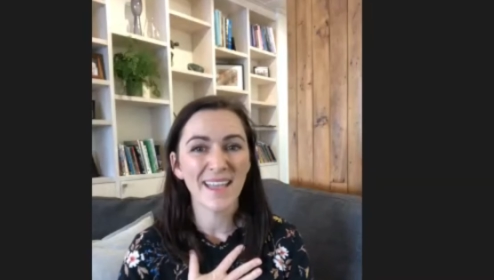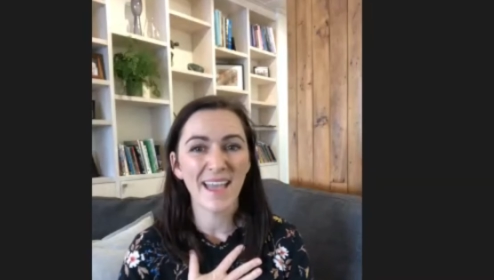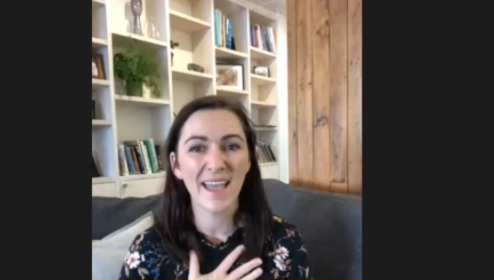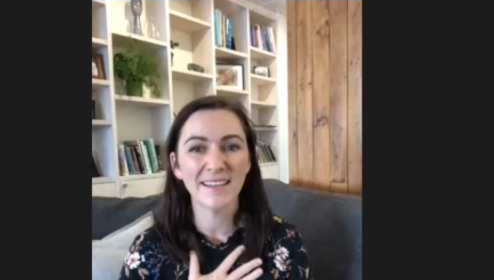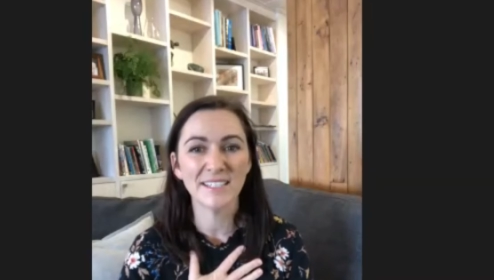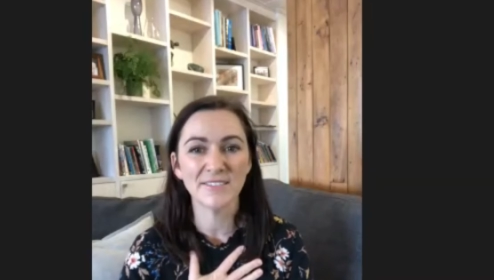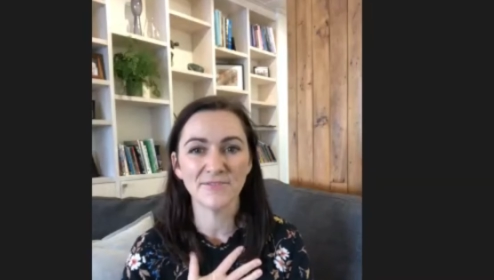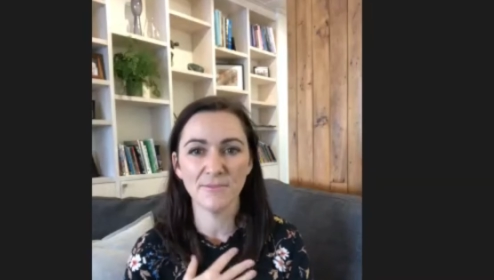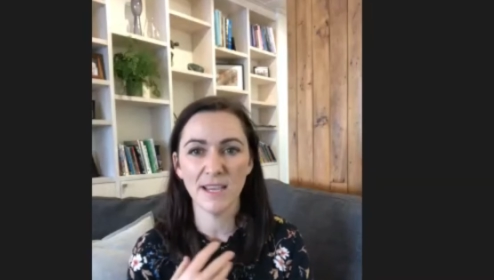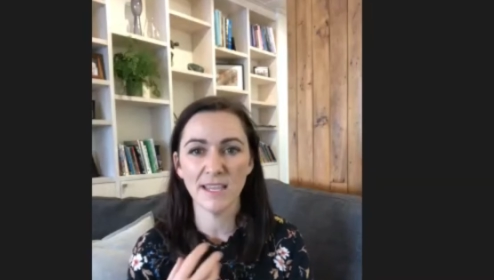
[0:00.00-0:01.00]
and
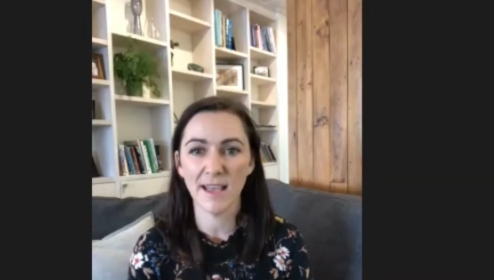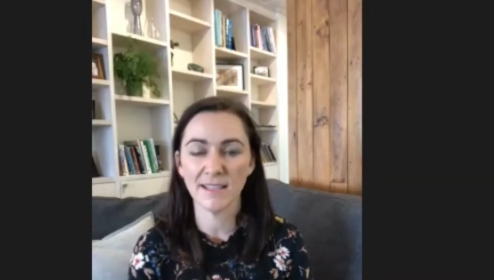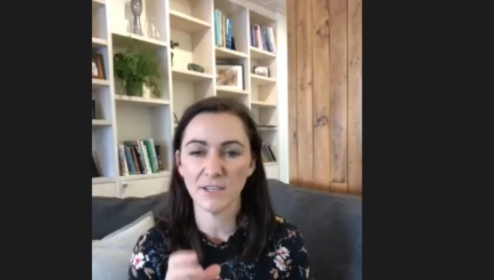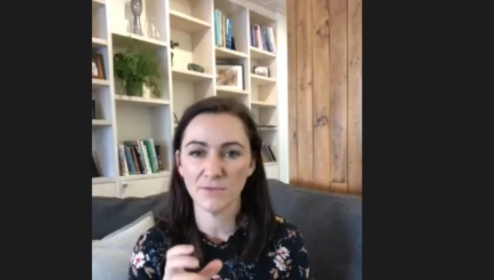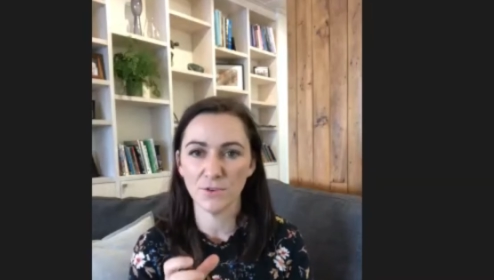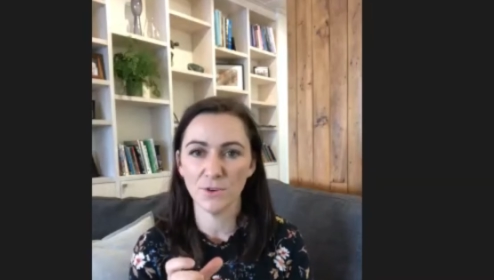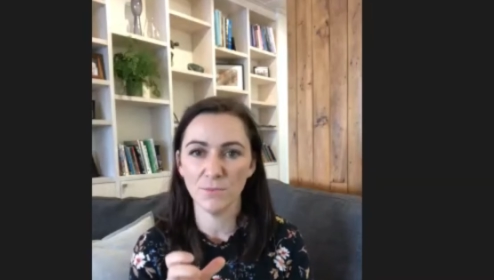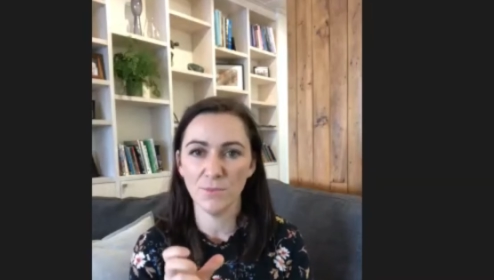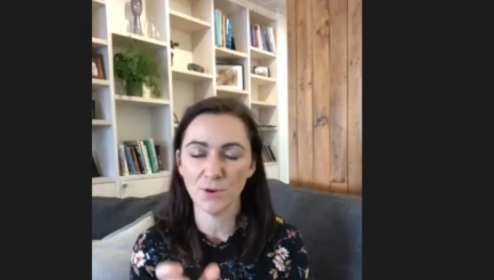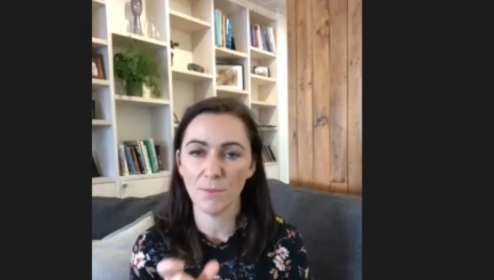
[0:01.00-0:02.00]
for me that's a real
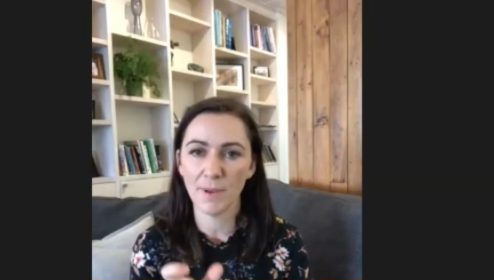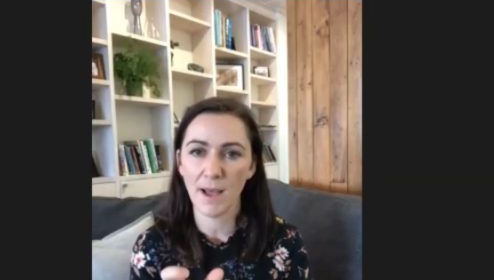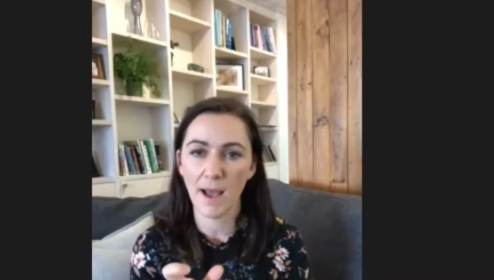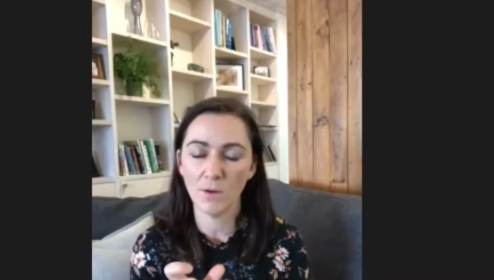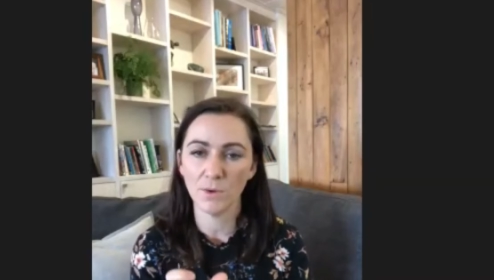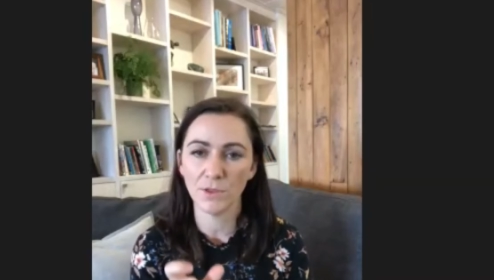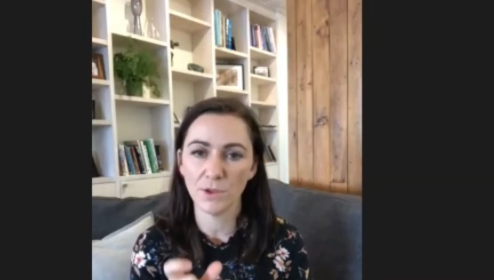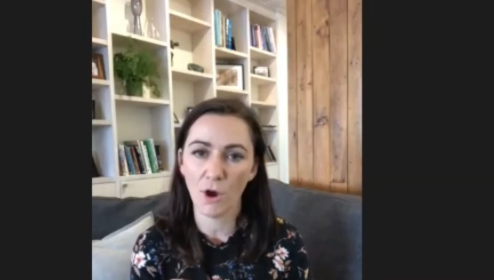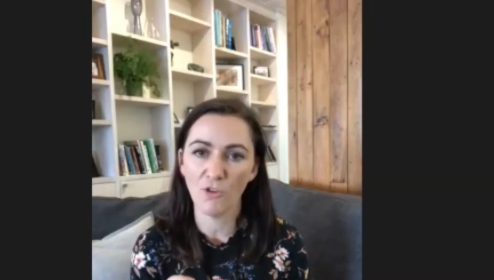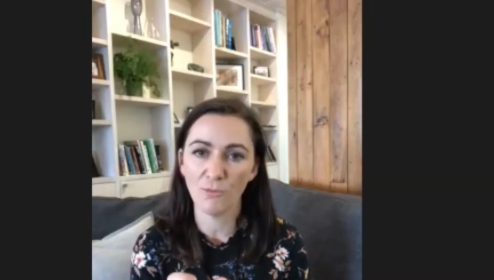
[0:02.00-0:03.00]
important part with
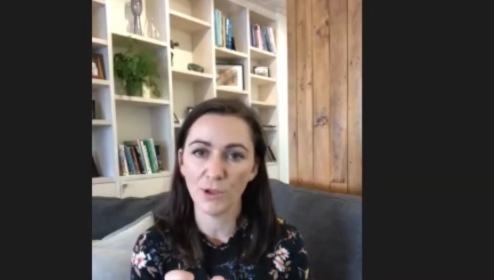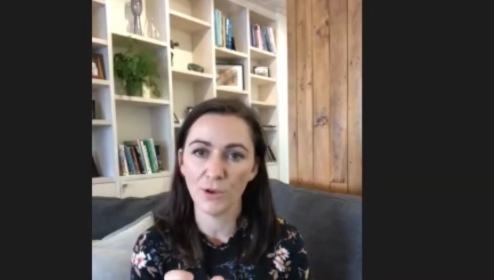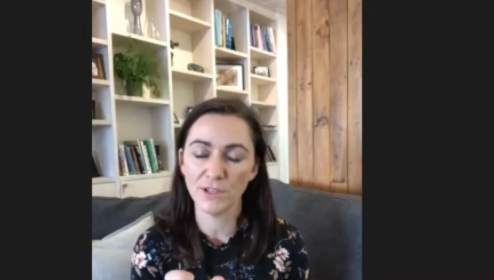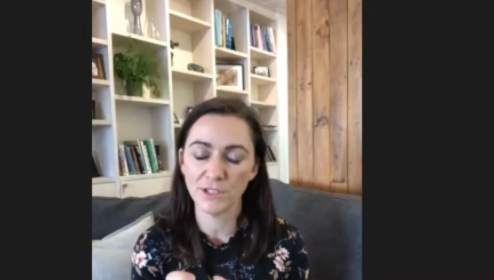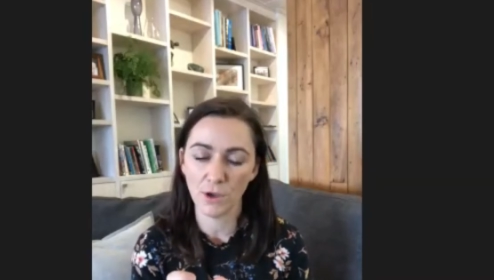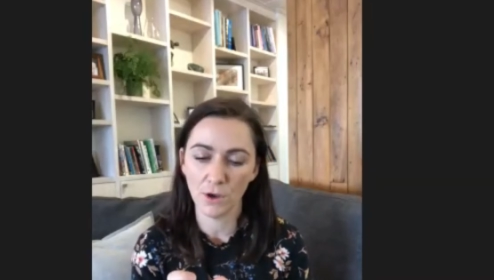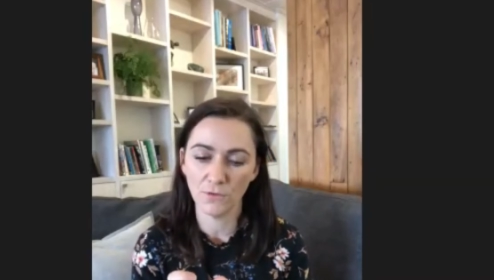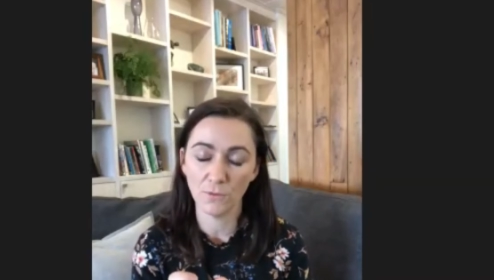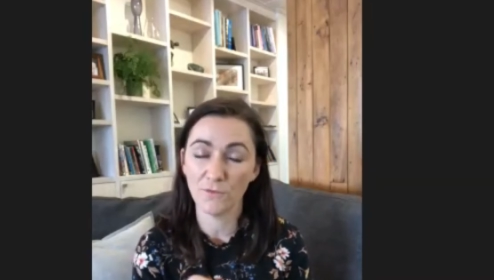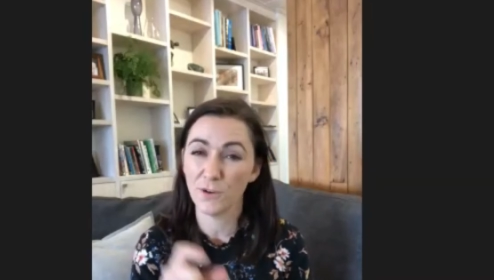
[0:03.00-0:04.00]
golf because of,
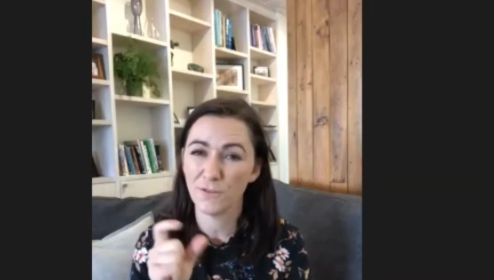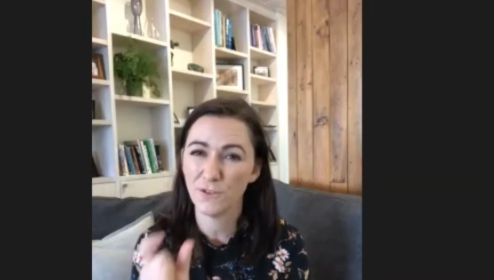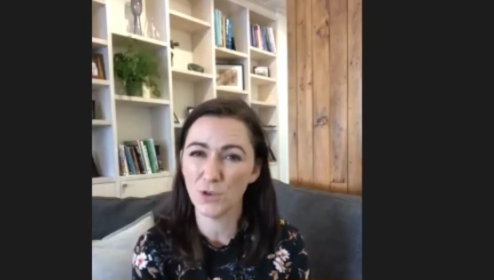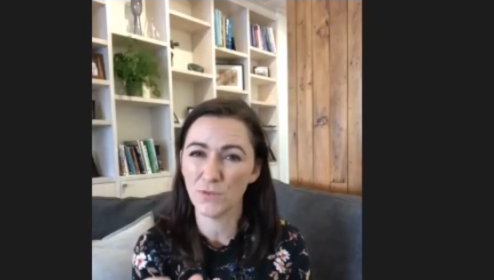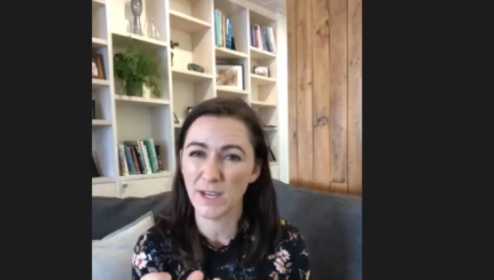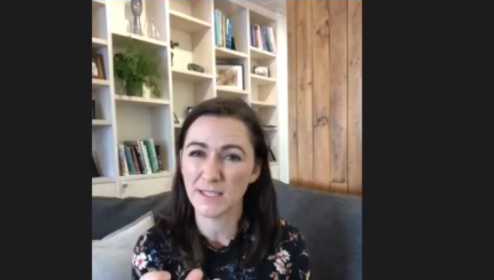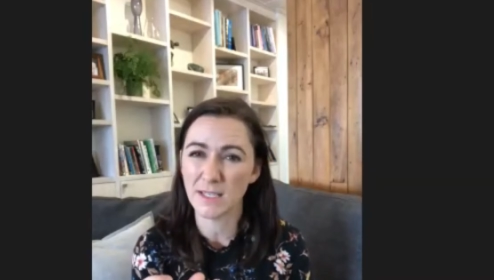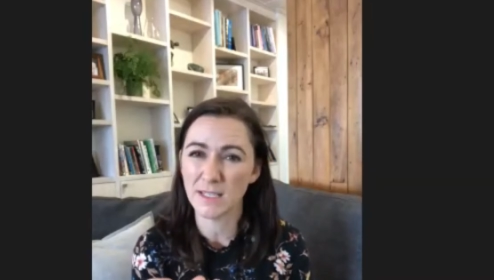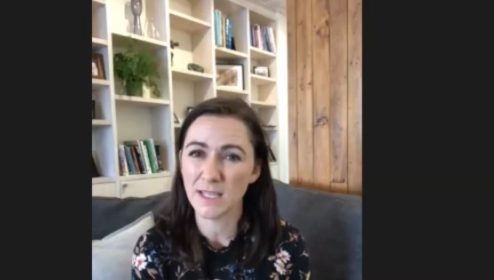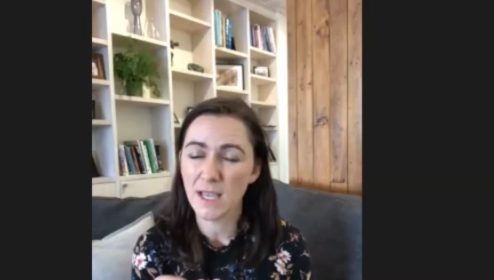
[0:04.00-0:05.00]
well, for a few reasons.